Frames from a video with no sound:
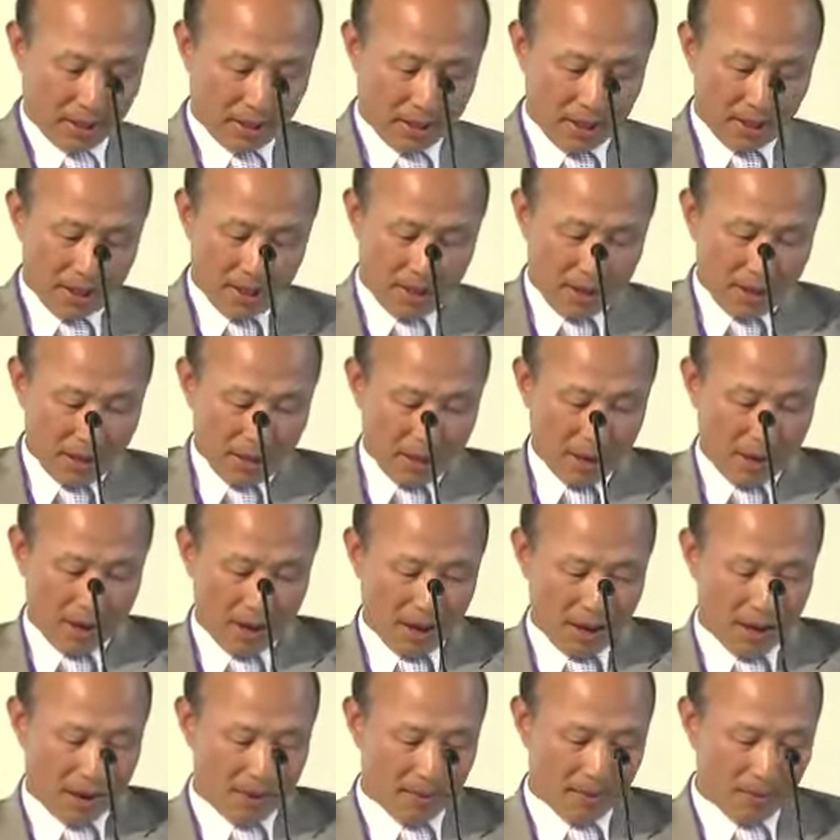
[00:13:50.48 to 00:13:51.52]
They
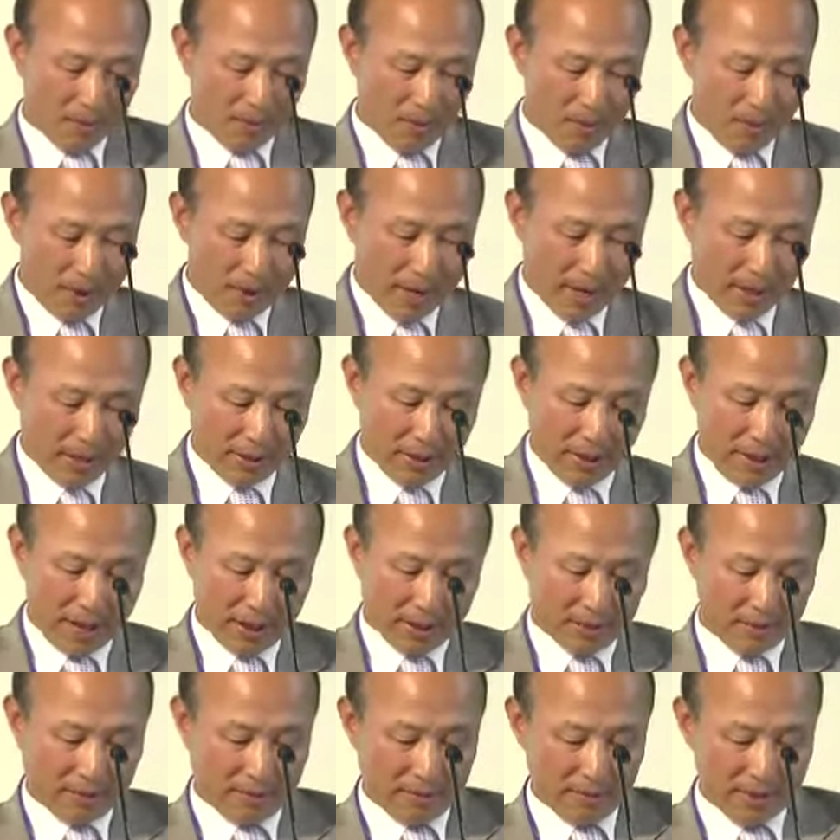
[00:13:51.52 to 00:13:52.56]
have played
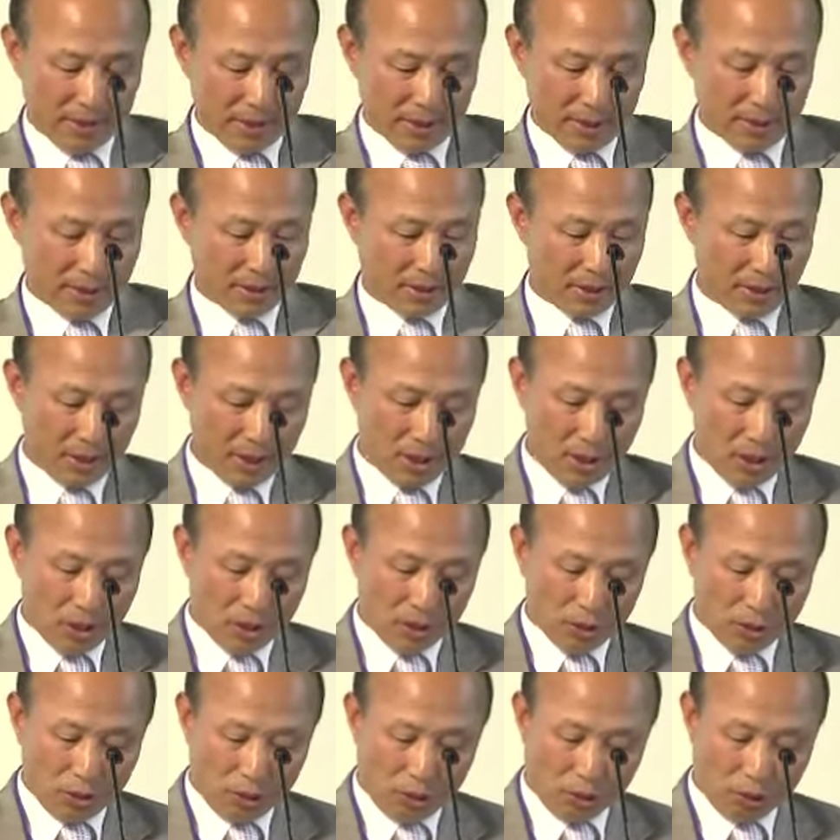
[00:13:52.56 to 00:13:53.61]
at least
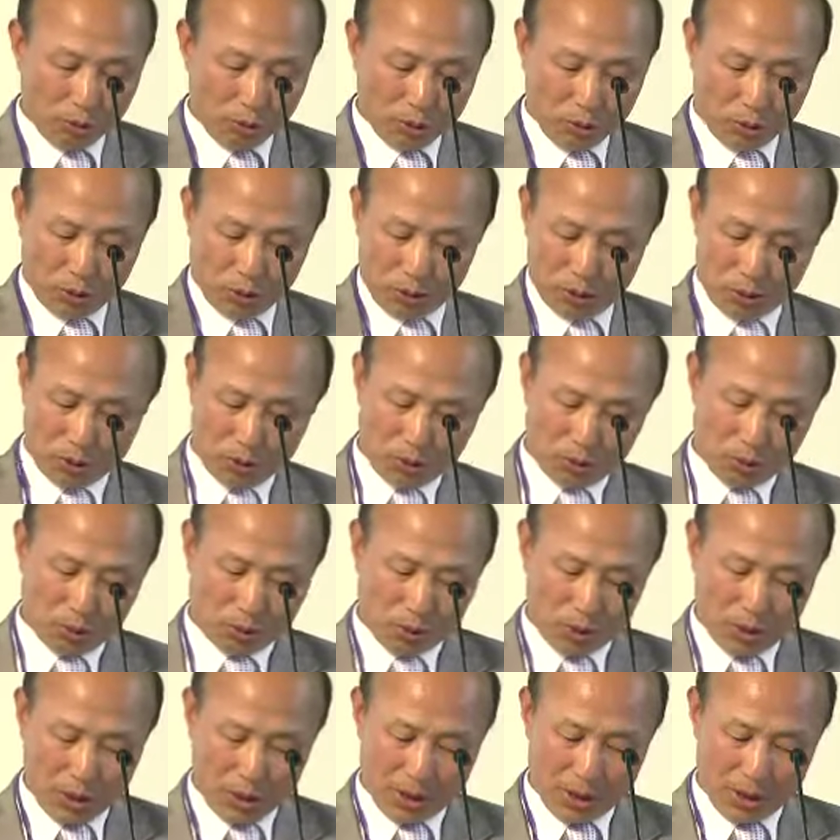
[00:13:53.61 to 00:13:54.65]
2
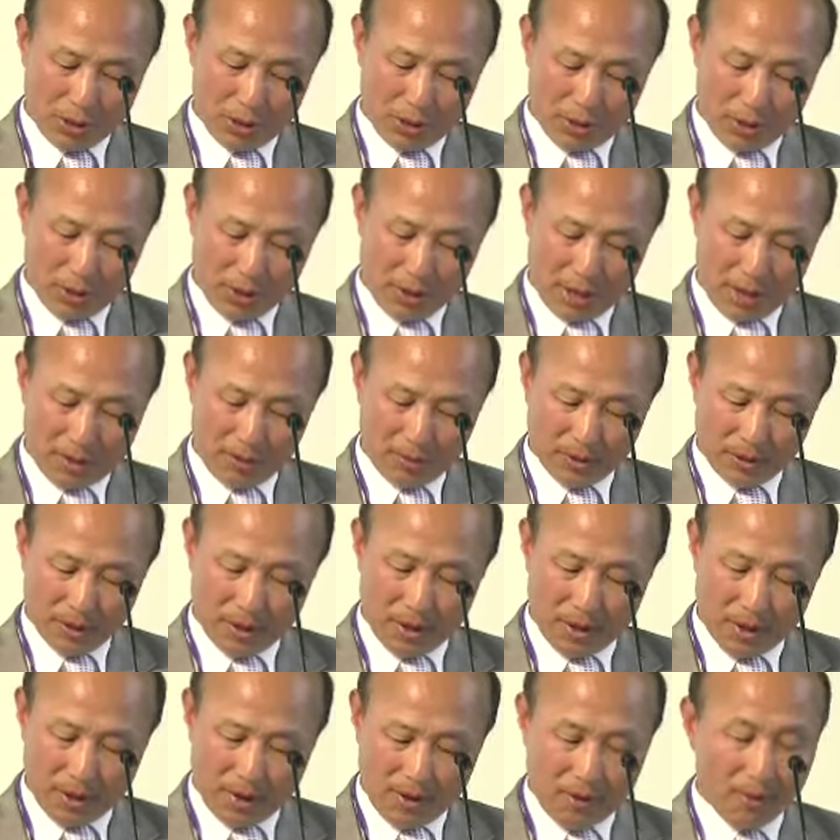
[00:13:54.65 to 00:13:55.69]
social network games
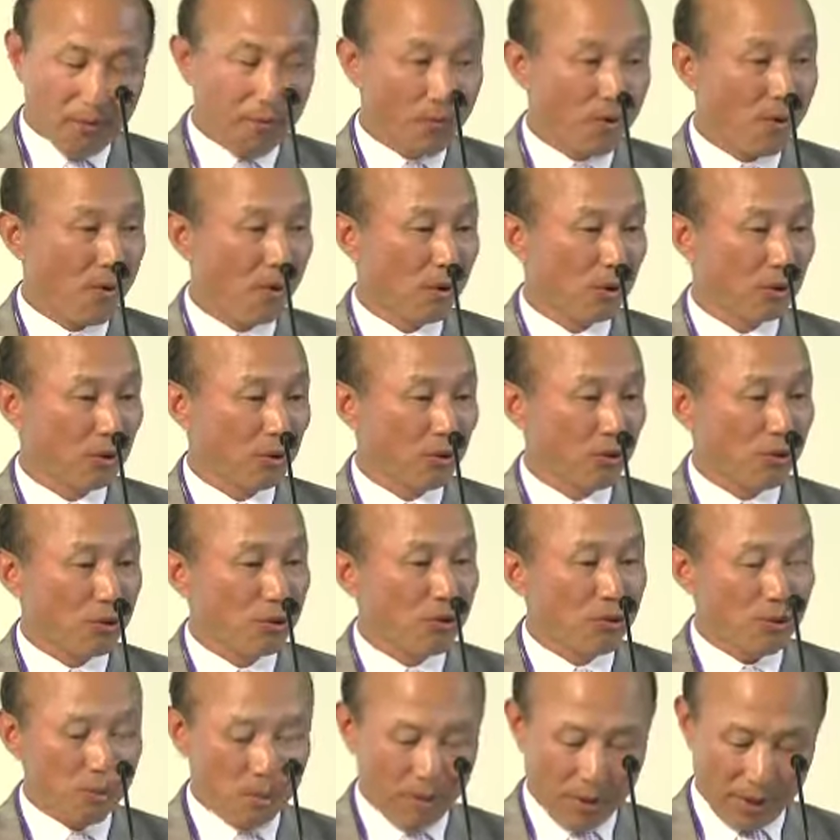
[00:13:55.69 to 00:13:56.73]
for
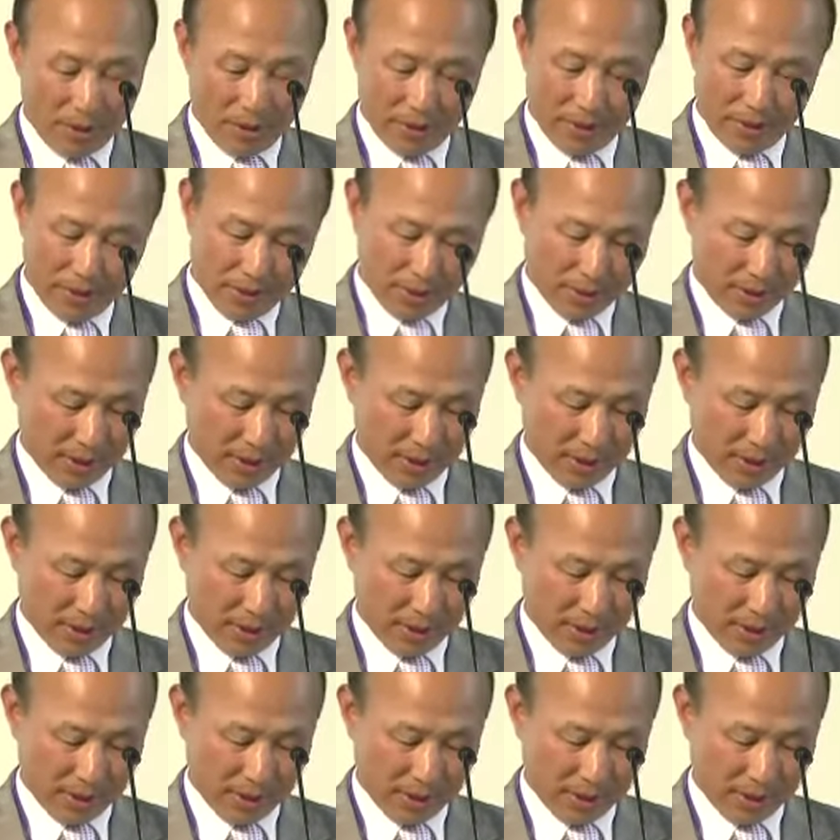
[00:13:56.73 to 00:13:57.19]
2 months.